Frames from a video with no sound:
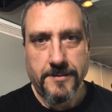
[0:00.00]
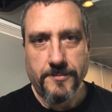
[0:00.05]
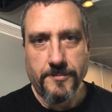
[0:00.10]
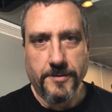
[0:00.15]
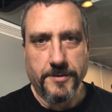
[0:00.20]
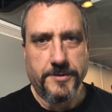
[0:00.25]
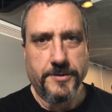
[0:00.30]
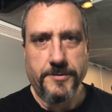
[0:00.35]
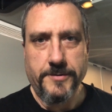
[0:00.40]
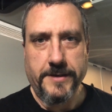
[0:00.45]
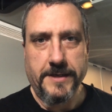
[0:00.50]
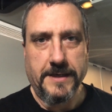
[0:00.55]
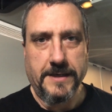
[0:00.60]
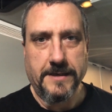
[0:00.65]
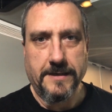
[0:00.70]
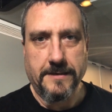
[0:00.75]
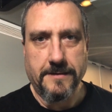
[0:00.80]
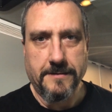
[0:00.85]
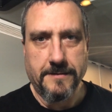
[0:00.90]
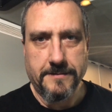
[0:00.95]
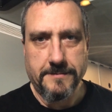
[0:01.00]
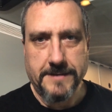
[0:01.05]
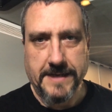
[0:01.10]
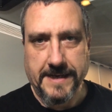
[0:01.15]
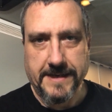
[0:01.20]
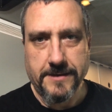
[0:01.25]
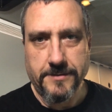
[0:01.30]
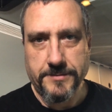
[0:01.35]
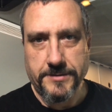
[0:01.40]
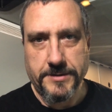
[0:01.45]
We're doing
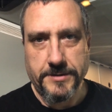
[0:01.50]
Takeout